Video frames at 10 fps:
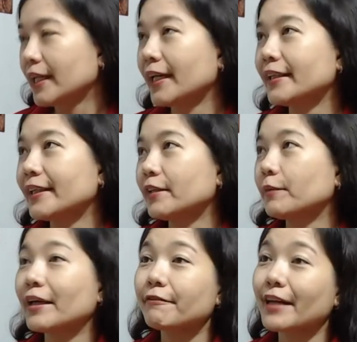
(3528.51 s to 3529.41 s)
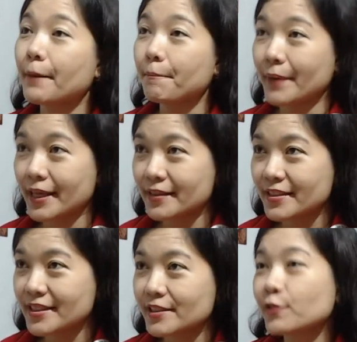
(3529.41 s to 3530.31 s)
And then we have campaigns,
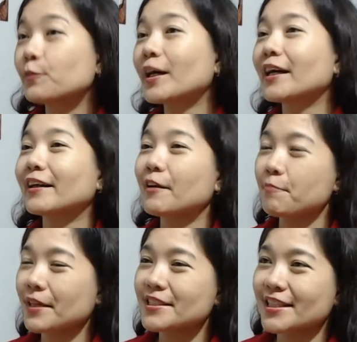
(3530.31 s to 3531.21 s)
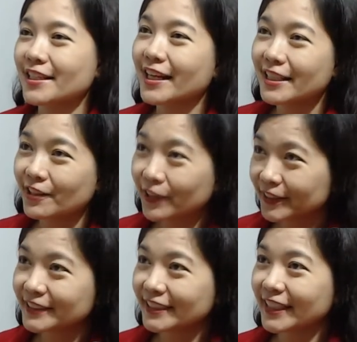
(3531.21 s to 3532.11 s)
yung mga campaigns like an-
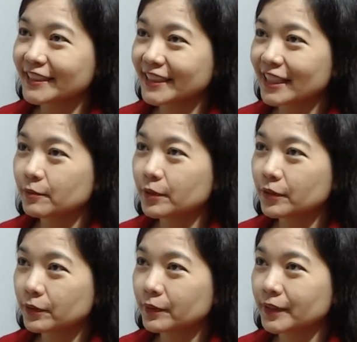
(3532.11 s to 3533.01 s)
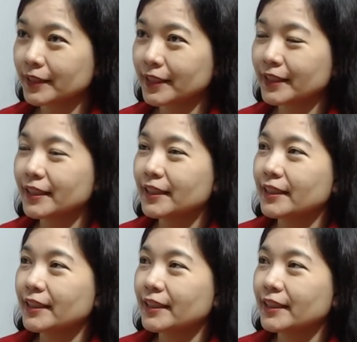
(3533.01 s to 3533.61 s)
Artists Against Animal Cruelty.